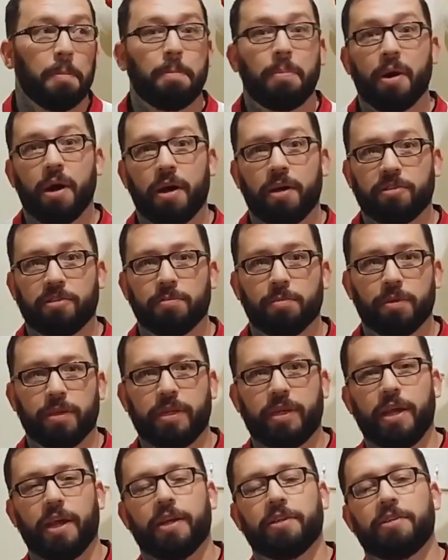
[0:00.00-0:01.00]
possibly
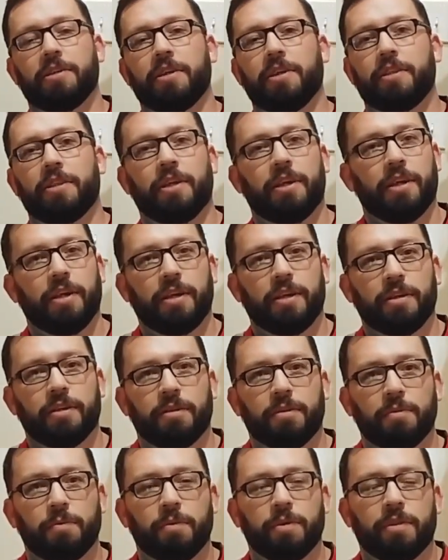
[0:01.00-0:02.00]
catch anything
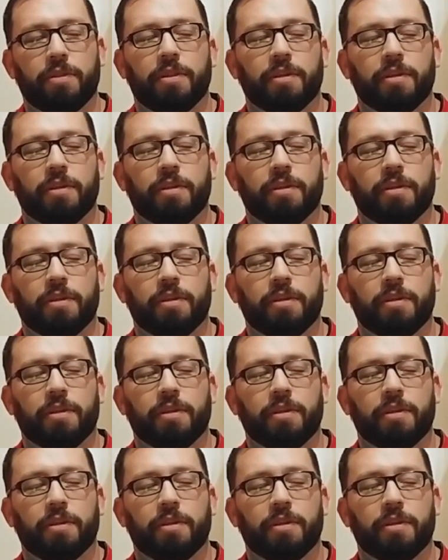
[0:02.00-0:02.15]
with